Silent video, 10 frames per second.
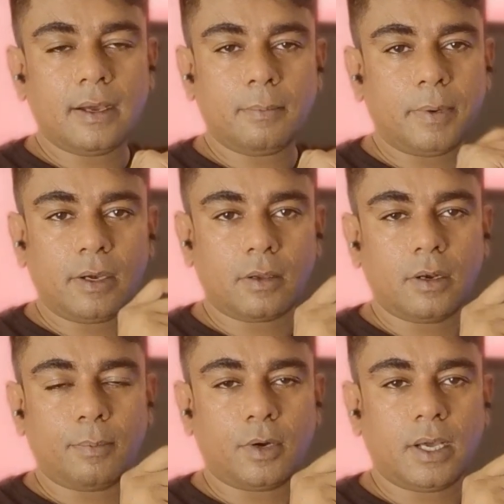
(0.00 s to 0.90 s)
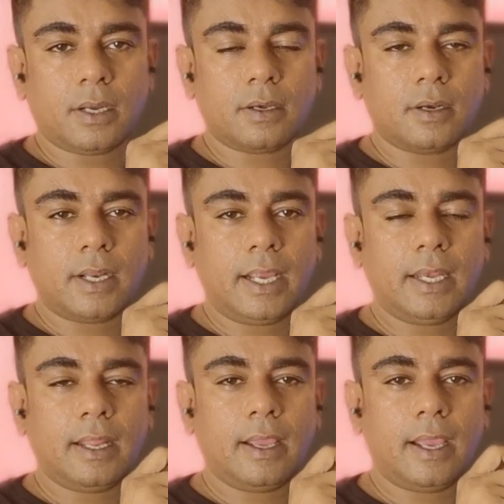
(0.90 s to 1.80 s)
a particular product, right?
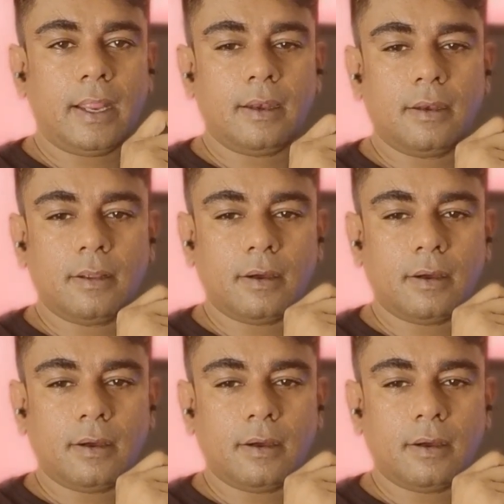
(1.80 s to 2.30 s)
And